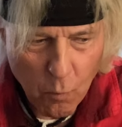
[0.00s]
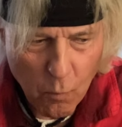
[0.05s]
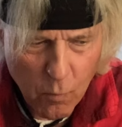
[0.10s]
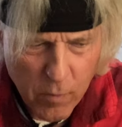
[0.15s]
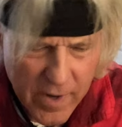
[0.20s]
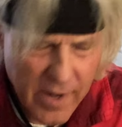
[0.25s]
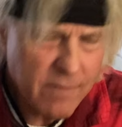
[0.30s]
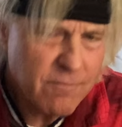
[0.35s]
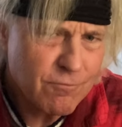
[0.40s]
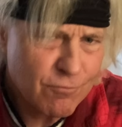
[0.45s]

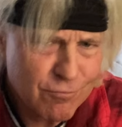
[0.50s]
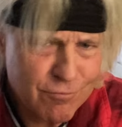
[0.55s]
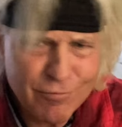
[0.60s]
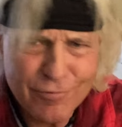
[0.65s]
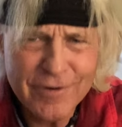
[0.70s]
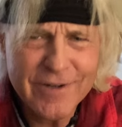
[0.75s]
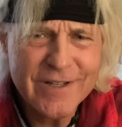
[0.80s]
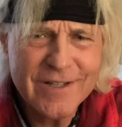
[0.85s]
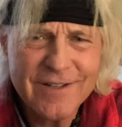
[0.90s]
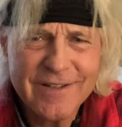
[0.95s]
when I
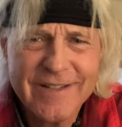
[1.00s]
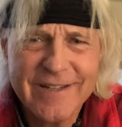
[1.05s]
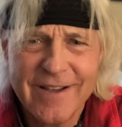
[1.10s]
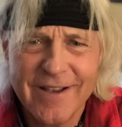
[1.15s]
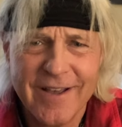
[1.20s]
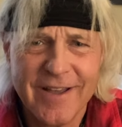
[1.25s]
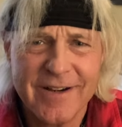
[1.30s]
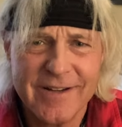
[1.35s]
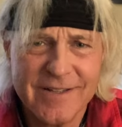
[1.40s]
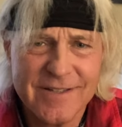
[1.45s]
really
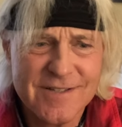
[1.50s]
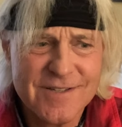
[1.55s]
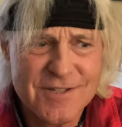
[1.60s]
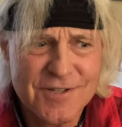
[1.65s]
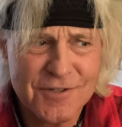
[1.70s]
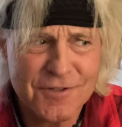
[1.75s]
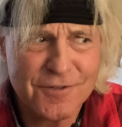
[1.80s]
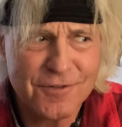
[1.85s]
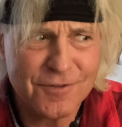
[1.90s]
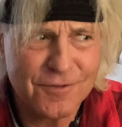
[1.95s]
got
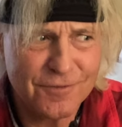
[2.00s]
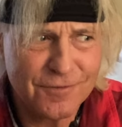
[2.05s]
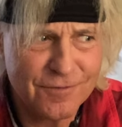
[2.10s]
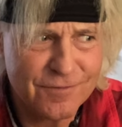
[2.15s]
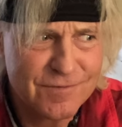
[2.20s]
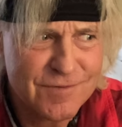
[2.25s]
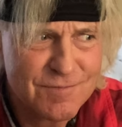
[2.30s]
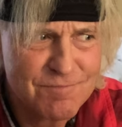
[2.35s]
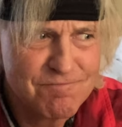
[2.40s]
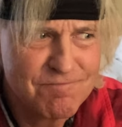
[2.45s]
into,
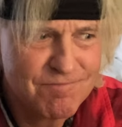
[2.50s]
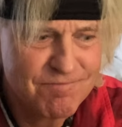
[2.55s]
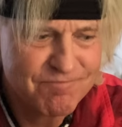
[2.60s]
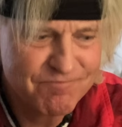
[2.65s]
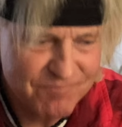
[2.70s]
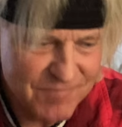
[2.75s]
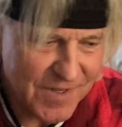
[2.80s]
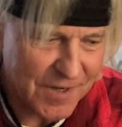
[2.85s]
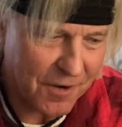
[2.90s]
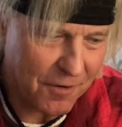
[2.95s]

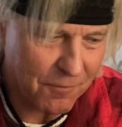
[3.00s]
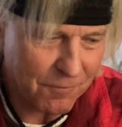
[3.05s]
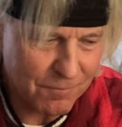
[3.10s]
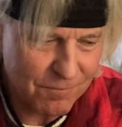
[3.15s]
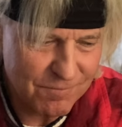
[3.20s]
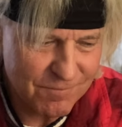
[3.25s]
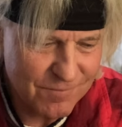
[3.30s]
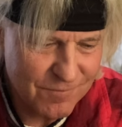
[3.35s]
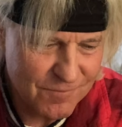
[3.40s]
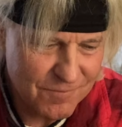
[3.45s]
you know,
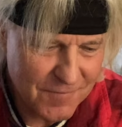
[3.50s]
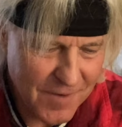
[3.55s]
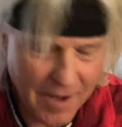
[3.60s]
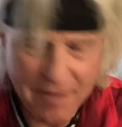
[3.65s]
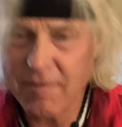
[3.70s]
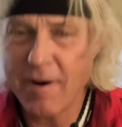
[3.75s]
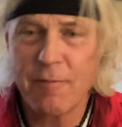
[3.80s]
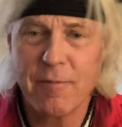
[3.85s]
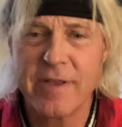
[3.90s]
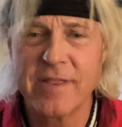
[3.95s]
I
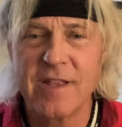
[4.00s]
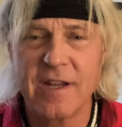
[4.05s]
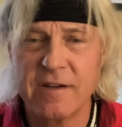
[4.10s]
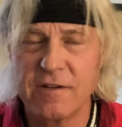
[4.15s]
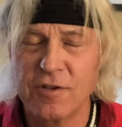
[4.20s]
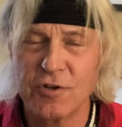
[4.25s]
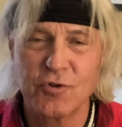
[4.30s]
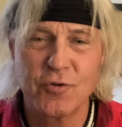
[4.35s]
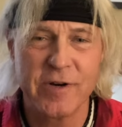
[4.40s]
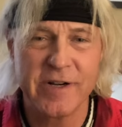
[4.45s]
read the,
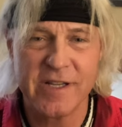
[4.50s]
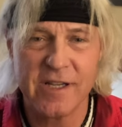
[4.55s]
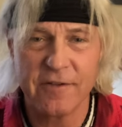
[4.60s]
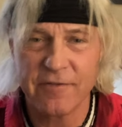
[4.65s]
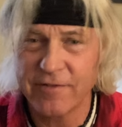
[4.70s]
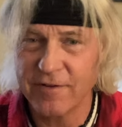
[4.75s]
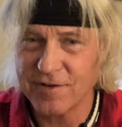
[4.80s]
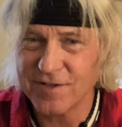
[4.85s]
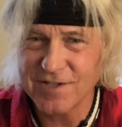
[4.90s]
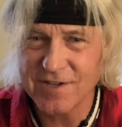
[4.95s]
the Treaty
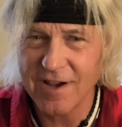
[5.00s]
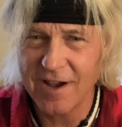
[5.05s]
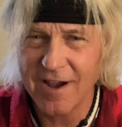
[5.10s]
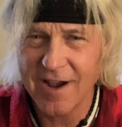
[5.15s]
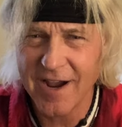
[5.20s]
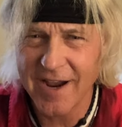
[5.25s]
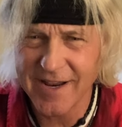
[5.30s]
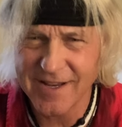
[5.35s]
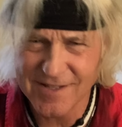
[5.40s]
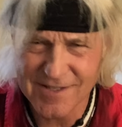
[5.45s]
at
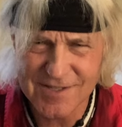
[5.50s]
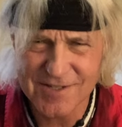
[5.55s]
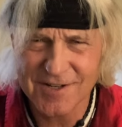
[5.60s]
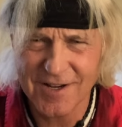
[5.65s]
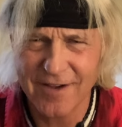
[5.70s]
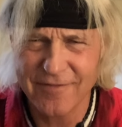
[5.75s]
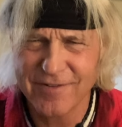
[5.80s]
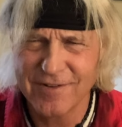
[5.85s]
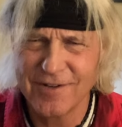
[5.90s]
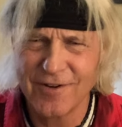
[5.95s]
Versailles and
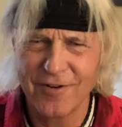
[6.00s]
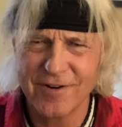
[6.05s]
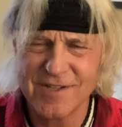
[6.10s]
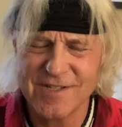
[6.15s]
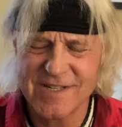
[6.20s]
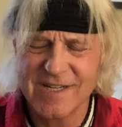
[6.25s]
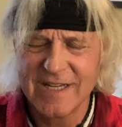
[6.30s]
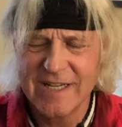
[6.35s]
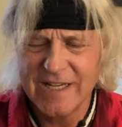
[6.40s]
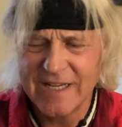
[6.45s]
stuff and
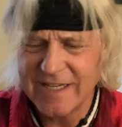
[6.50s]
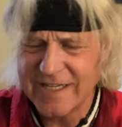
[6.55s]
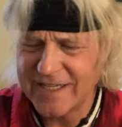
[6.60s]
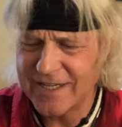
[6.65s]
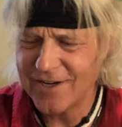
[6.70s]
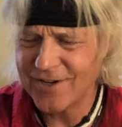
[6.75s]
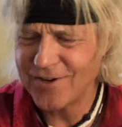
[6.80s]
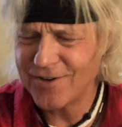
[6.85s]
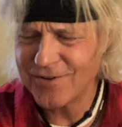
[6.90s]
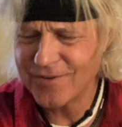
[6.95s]
noticed,
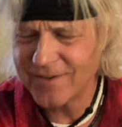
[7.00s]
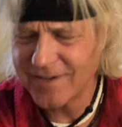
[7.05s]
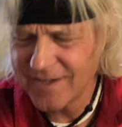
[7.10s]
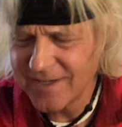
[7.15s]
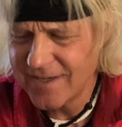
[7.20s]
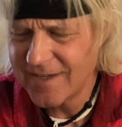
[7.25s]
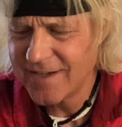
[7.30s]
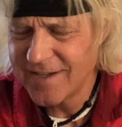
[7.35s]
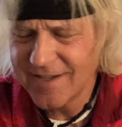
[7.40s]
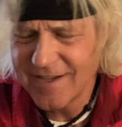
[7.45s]
you know,
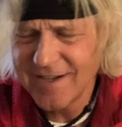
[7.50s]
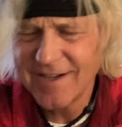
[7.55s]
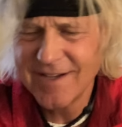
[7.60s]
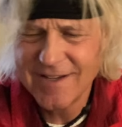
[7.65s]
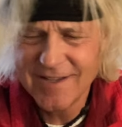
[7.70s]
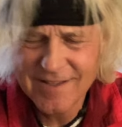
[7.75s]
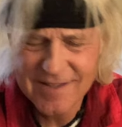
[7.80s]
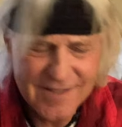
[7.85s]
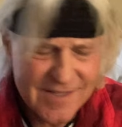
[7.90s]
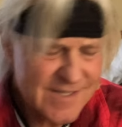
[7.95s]

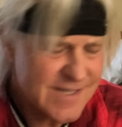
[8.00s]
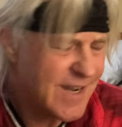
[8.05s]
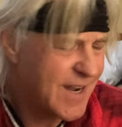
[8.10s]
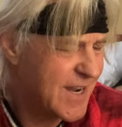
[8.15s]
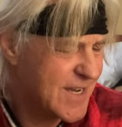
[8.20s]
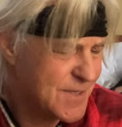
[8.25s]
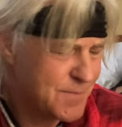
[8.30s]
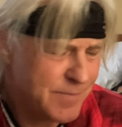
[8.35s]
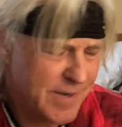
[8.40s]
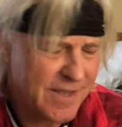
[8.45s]
these
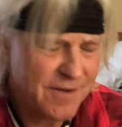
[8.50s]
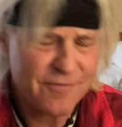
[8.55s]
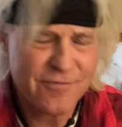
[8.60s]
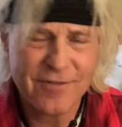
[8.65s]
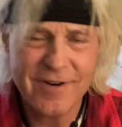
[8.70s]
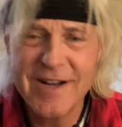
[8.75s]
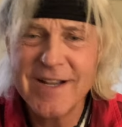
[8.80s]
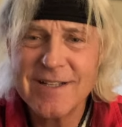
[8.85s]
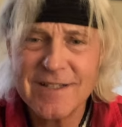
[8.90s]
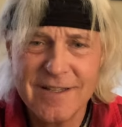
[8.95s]
guys, Ben
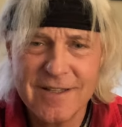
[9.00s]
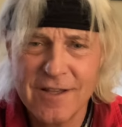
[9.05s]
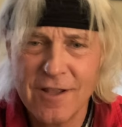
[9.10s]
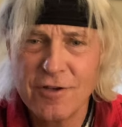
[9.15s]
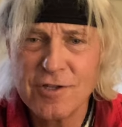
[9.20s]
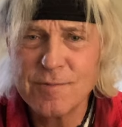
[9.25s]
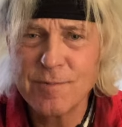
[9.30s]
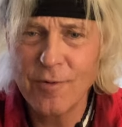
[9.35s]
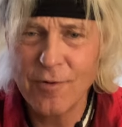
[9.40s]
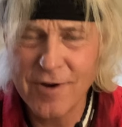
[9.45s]
Franklin,
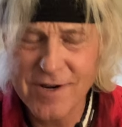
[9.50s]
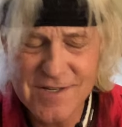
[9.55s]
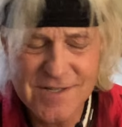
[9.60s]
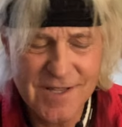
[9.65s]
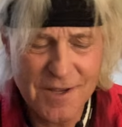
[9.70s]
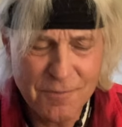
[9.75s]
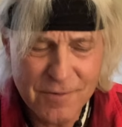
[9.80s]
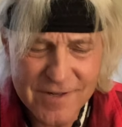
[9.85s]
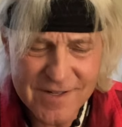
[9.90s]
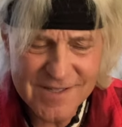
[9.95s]
those boys,
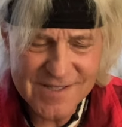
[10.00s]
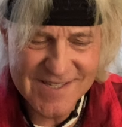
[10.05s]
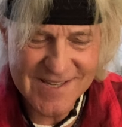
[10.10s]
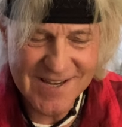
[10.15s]
they wouldn't have